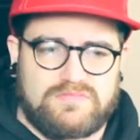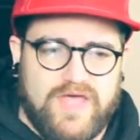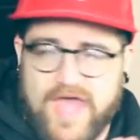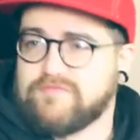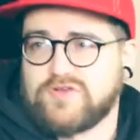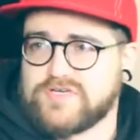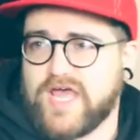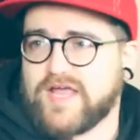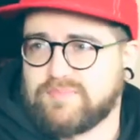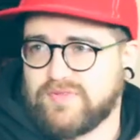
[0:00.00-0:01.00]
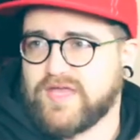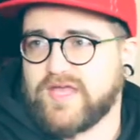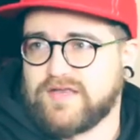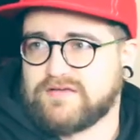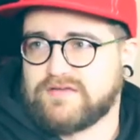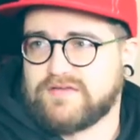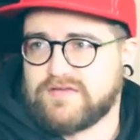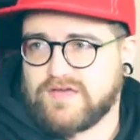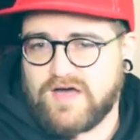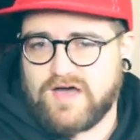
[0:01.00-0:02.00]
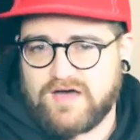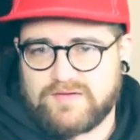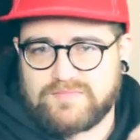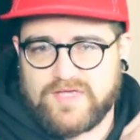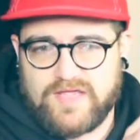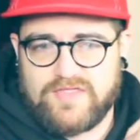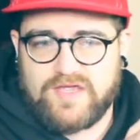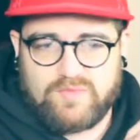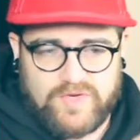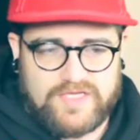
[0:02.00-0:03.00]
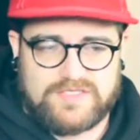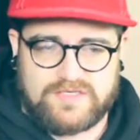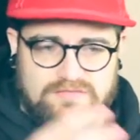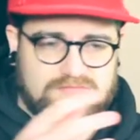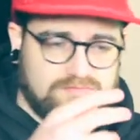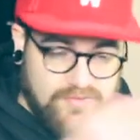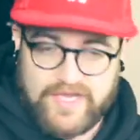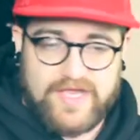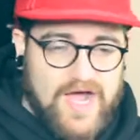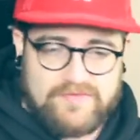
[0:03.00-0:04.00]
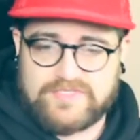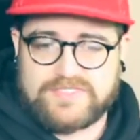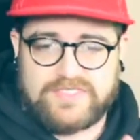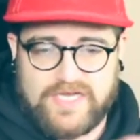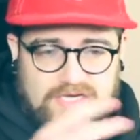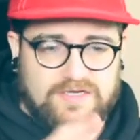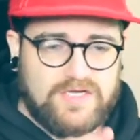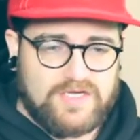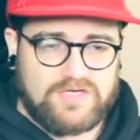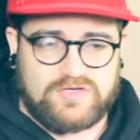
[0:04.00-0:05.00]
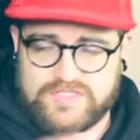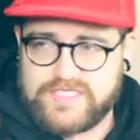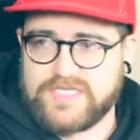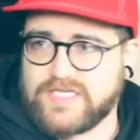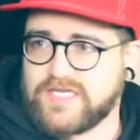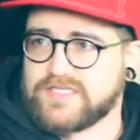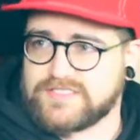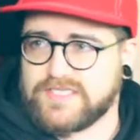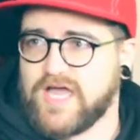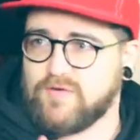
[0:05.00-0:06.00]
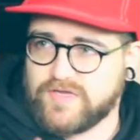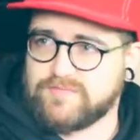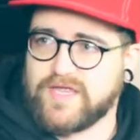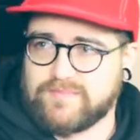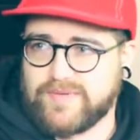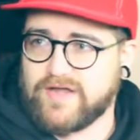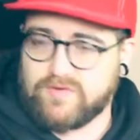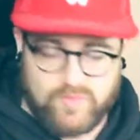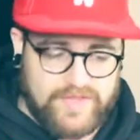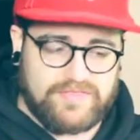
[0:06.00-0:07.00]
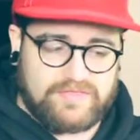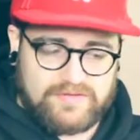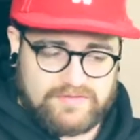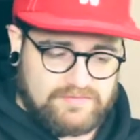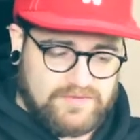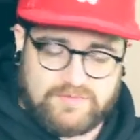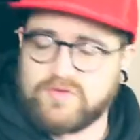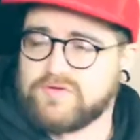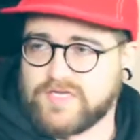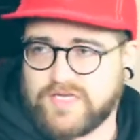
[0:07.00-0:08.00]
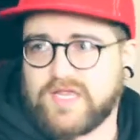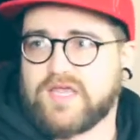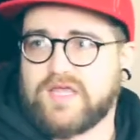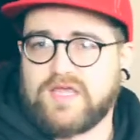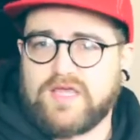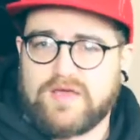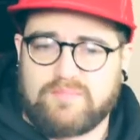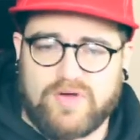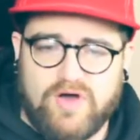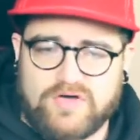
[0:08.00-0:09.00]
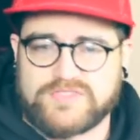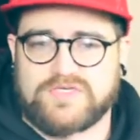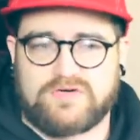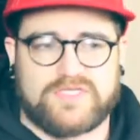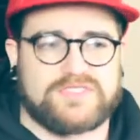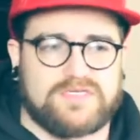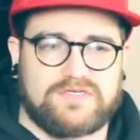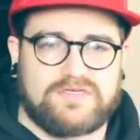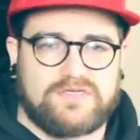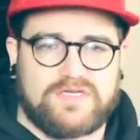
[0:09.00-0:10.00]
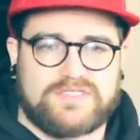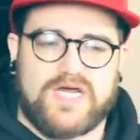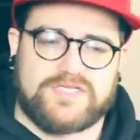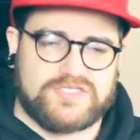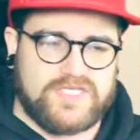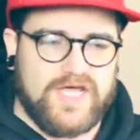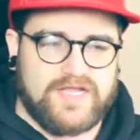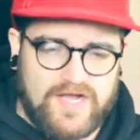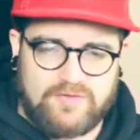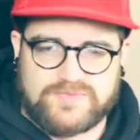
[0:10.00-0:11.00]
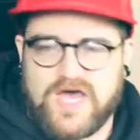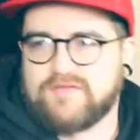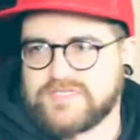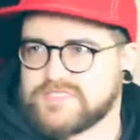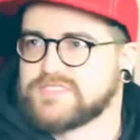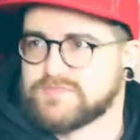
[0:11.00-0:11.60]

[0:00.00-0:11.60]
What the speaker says: have your deck played, and then we get to play it obviously and critique it and see how we can make it better with the community. But also it's not just that, it helps obviously